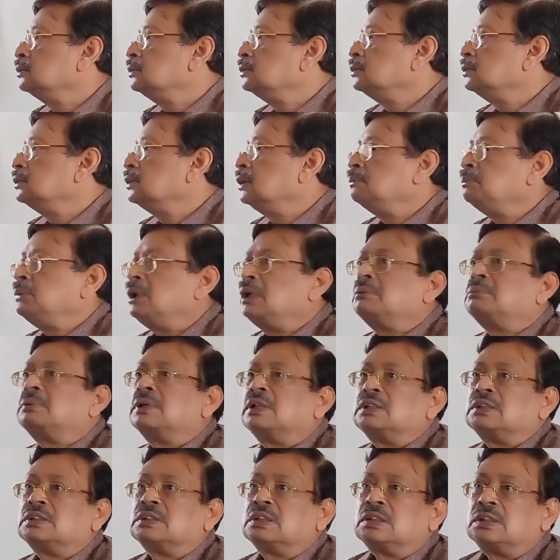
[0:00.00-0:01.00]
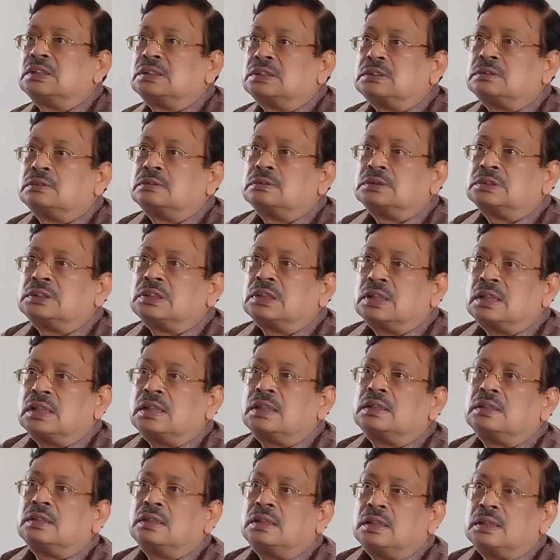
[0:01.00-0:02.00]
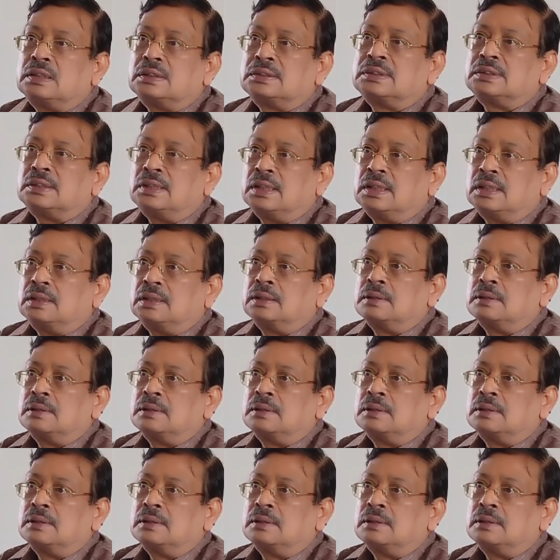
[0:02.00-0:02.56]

The main function is to secrete the HCl.